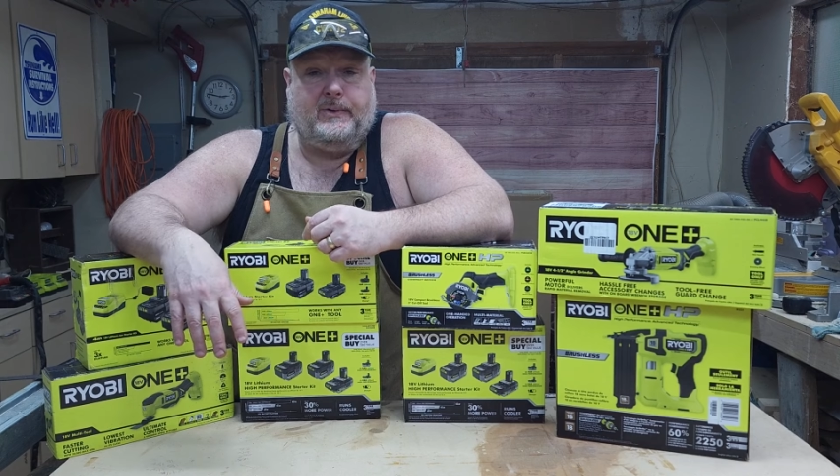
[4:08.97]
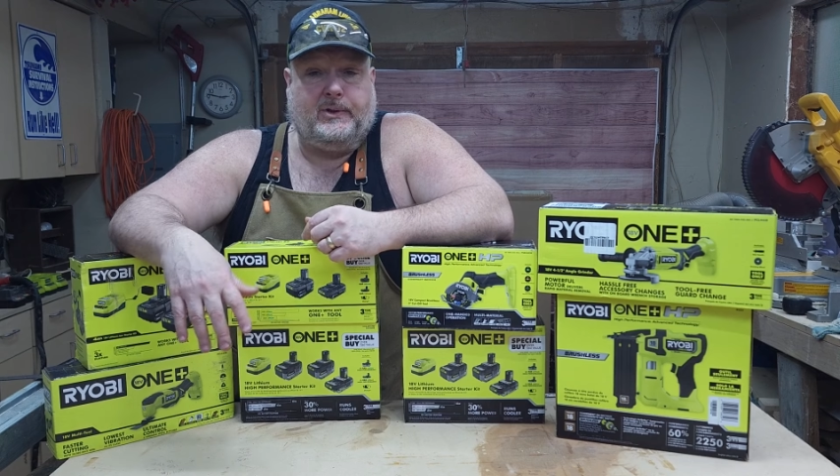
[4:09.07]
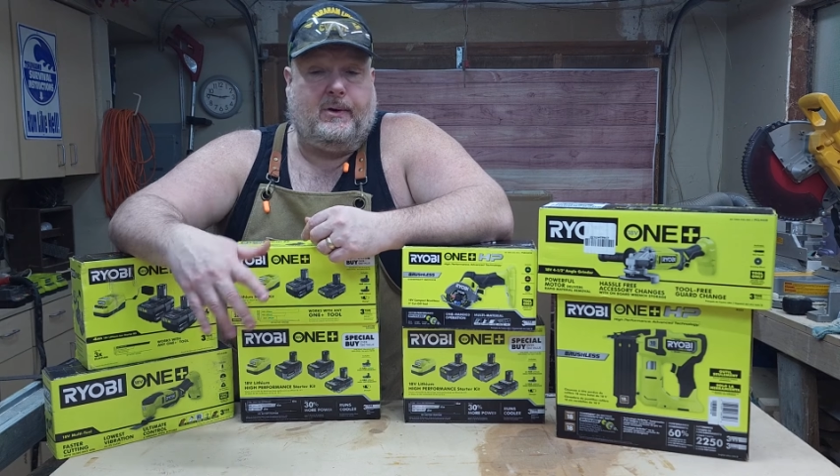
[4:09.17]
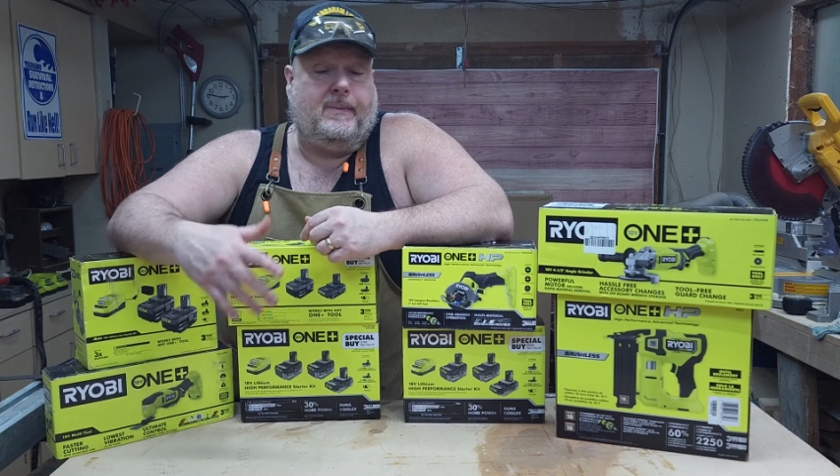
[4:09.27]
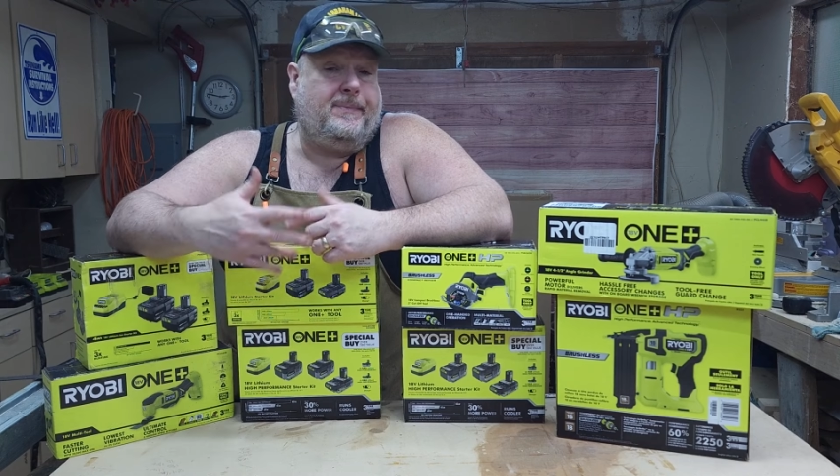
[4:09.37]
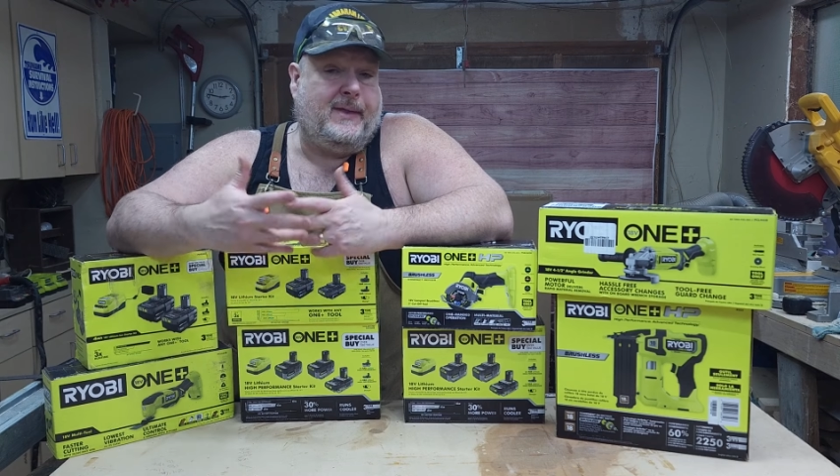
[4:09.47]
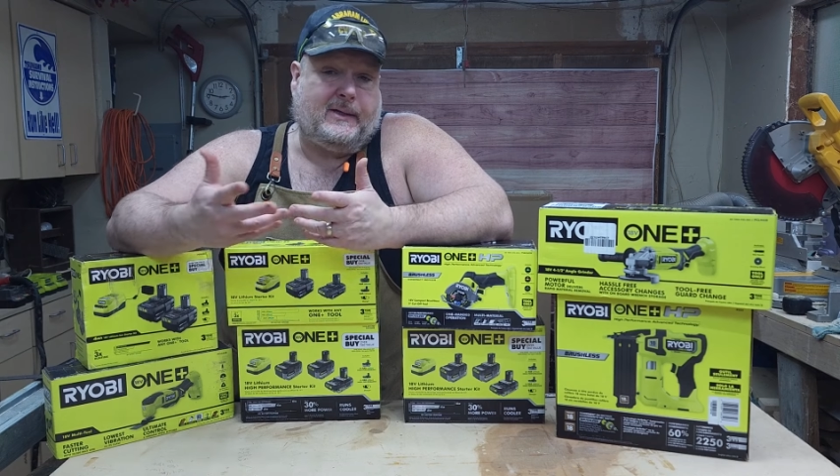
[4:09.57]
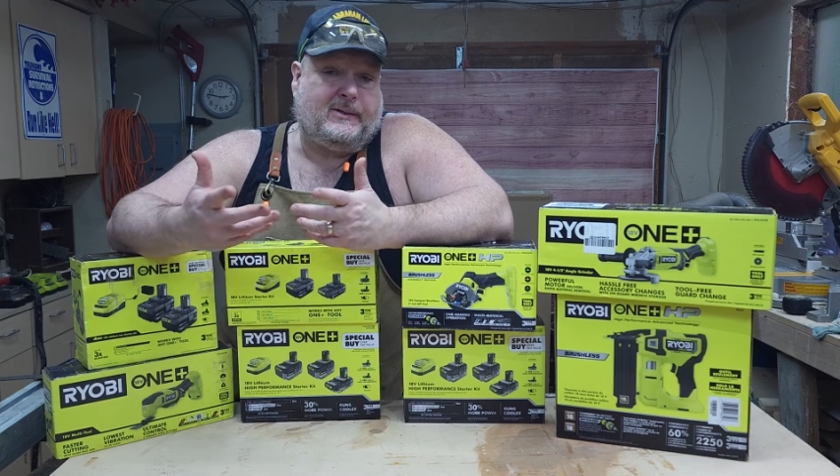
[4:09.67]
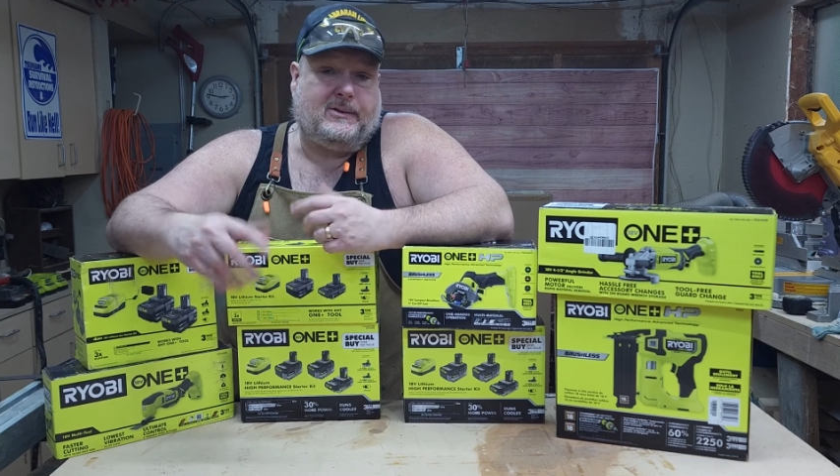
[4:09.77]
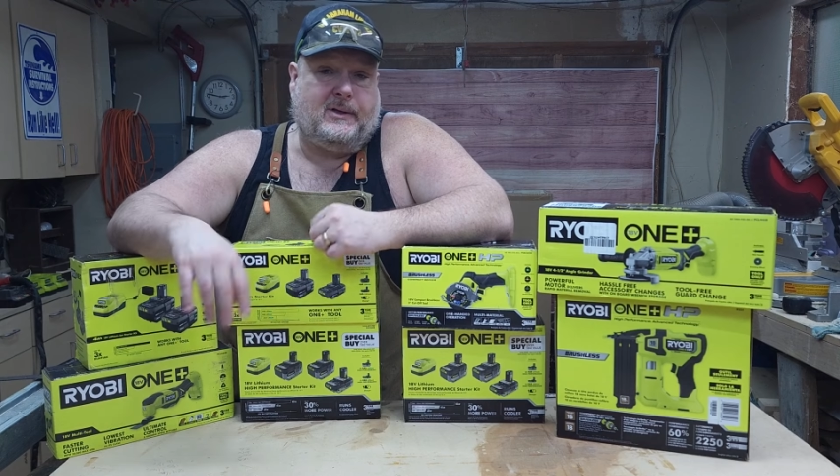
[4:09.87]
so
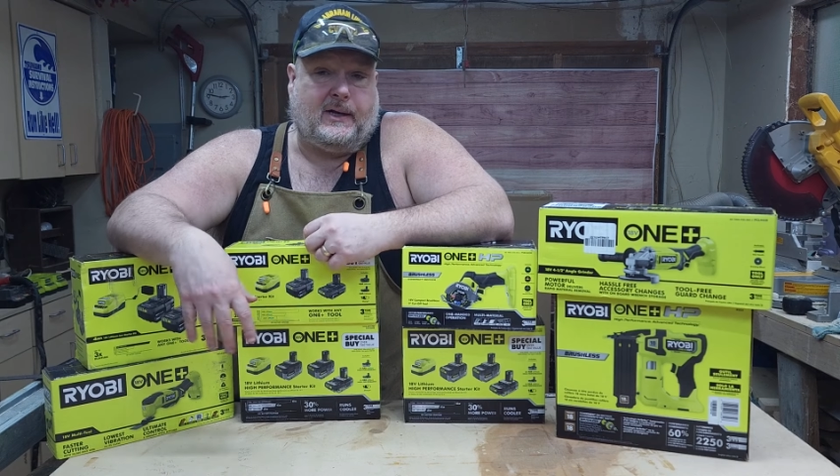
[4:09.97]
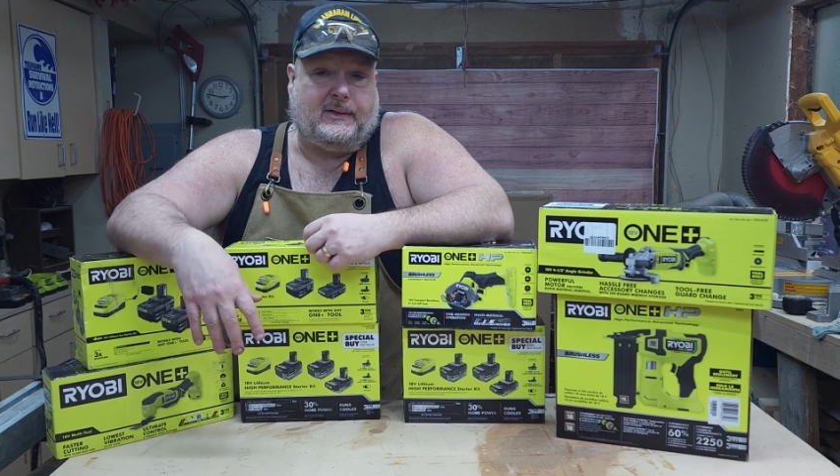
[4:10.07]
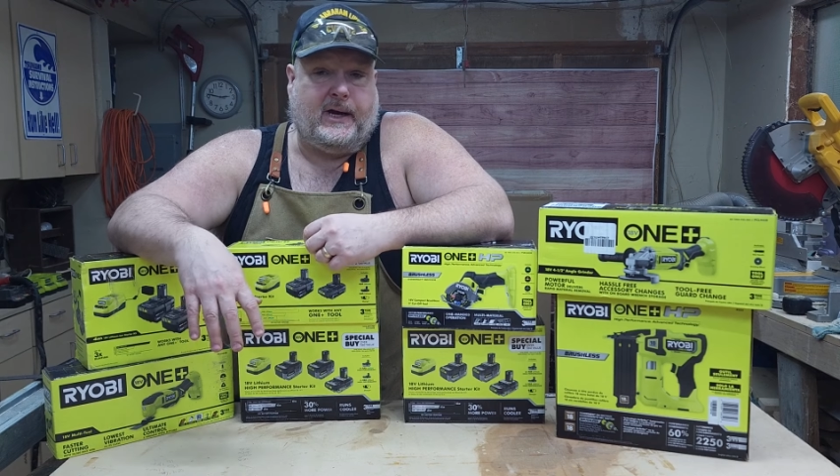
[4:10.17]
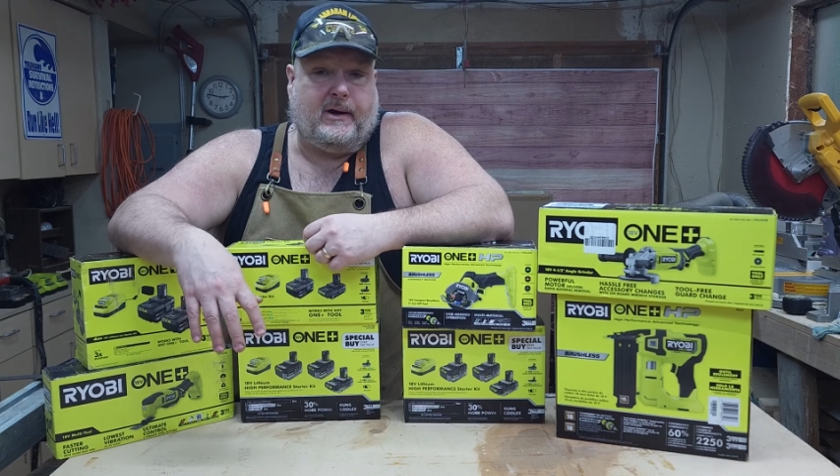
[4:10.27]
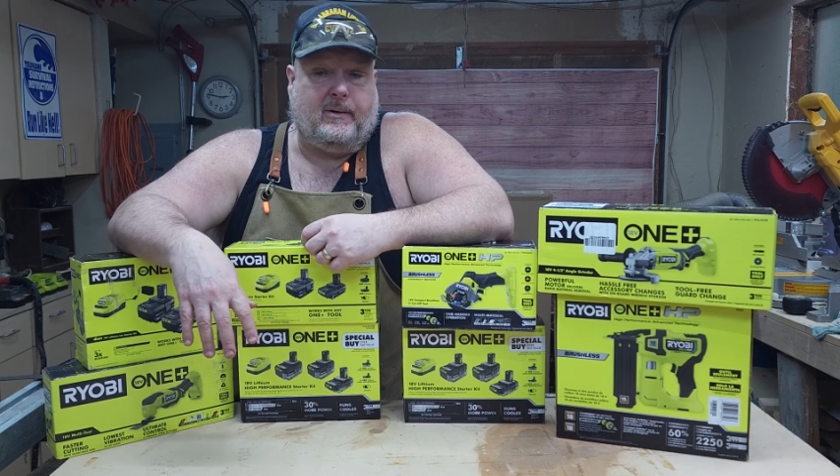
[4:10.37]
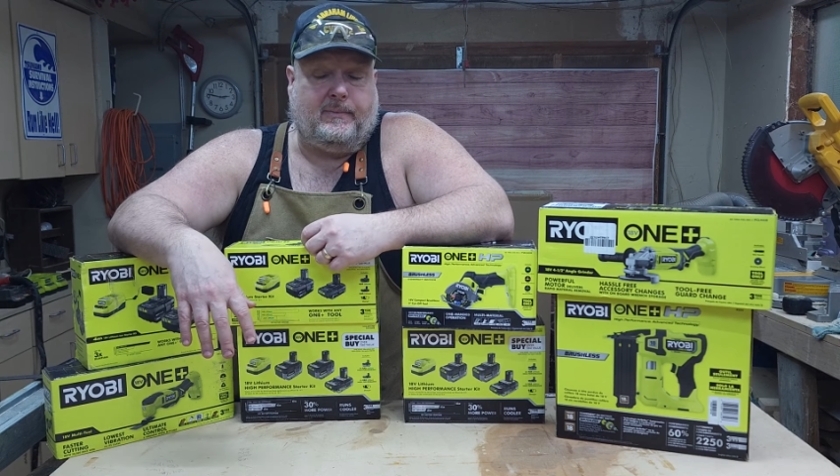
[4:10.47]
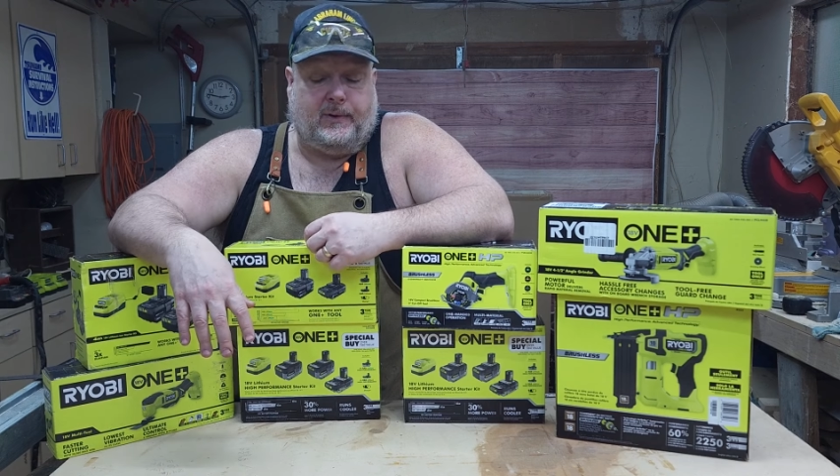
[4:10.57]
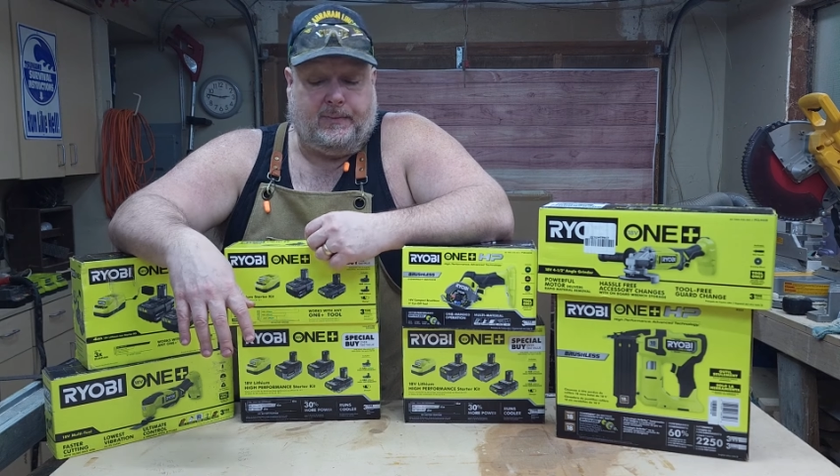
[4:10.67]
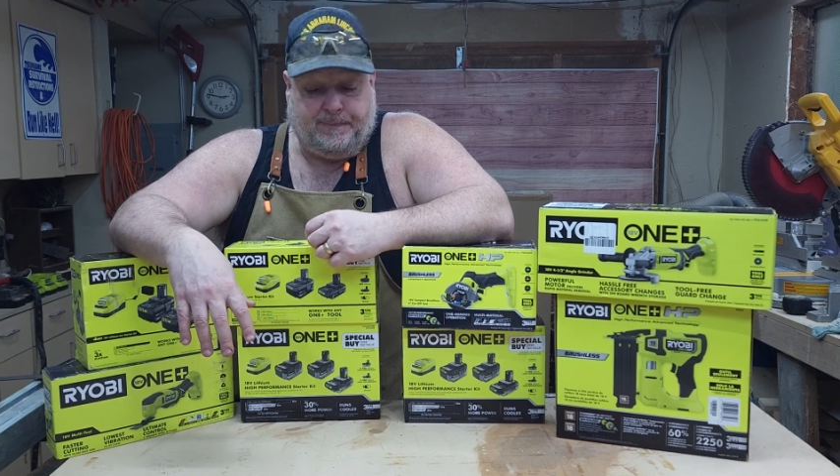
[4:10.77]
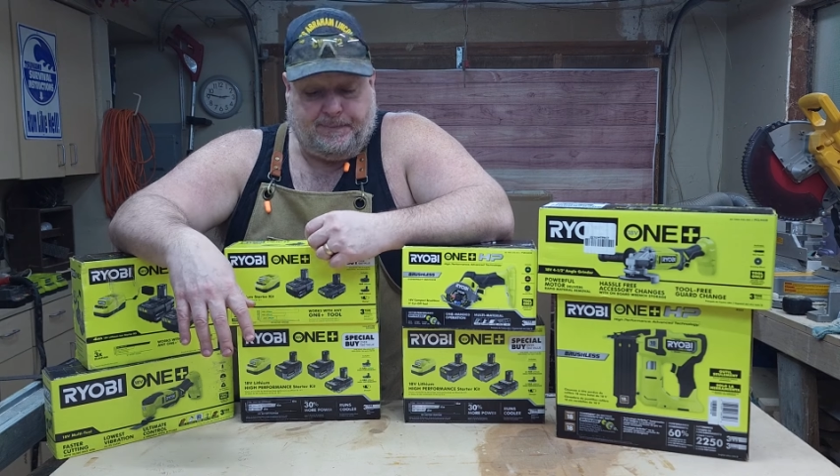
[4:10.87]
that's not
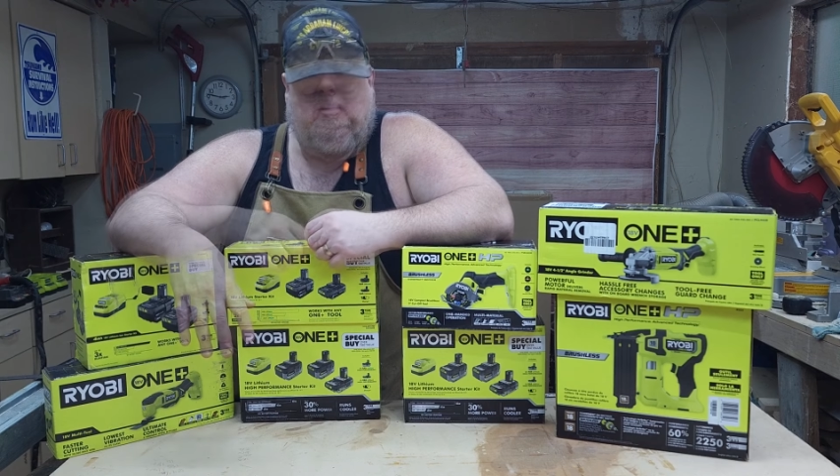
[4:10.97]
terrible.